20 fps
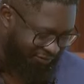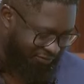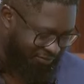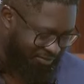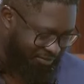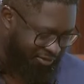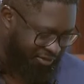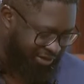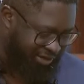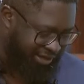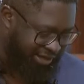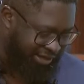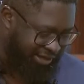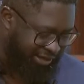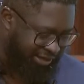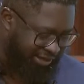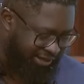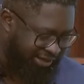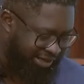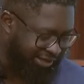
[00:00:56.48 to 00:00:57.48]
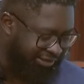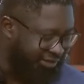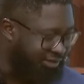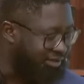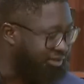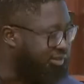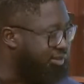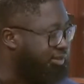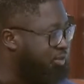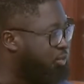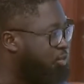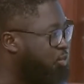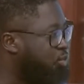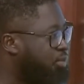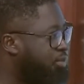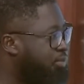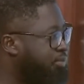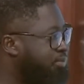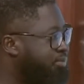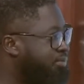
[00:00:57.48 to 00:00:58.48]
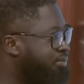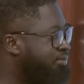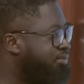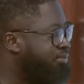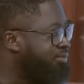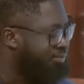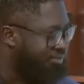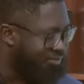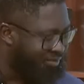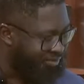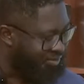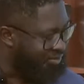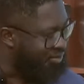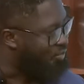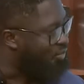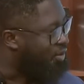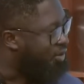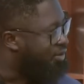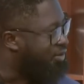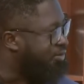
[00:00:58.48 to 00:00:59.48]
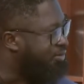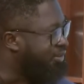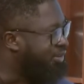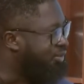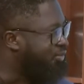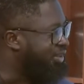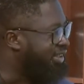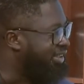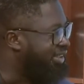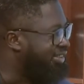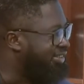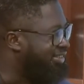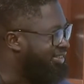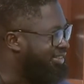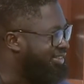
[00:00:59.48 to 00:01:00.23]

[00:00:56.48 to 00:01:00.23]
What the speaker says: Moye Garlington. Welcome to the Weekend Show.